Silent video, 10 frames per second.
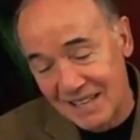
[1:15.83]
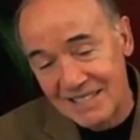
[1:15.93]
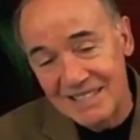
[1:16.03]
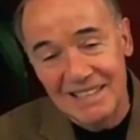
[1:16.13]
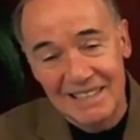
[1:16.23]

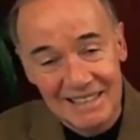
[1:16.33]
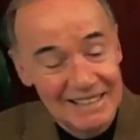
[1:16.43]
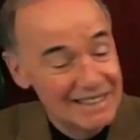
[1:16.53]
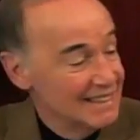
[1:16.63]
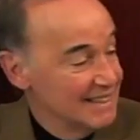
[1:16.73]

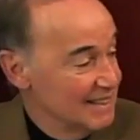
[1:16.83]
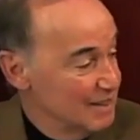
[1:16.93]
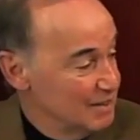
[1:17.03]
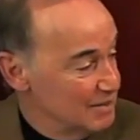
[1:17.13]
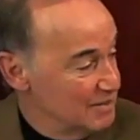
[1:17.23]

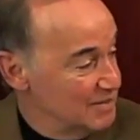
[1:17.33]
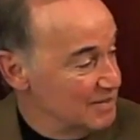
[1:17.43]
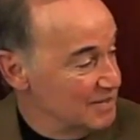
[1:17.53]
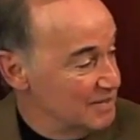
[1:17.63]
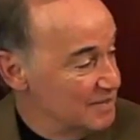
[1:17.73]

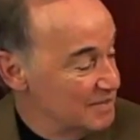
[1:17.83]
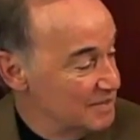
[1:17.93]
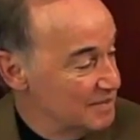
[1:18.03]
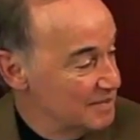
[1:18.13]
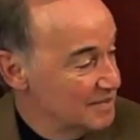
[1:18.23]

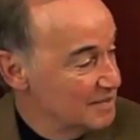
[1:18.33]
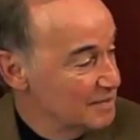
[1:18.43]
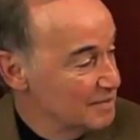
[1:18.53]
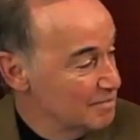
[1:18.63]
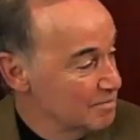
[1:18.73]

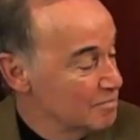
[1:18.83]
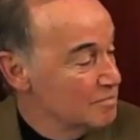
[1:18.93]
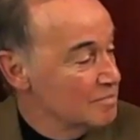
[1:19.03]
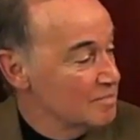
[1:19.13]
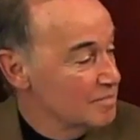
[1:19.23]

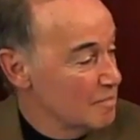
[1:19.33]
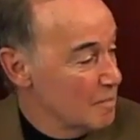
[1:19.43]
[no speech]